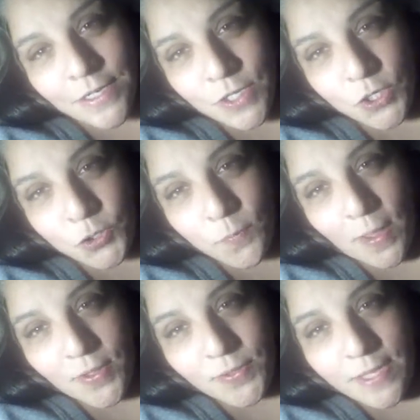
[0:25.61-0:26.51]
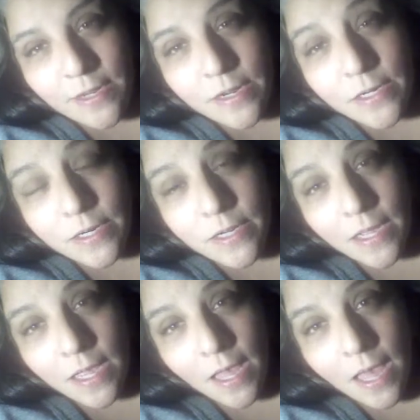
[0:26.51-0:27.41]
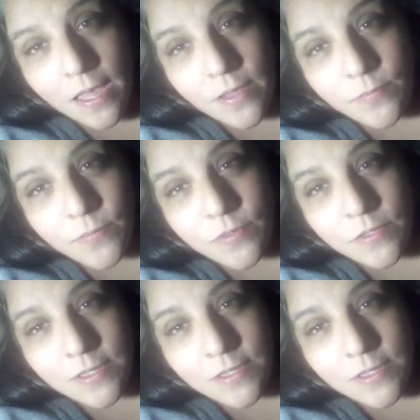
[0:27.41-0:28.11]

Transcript: The trip out there, um,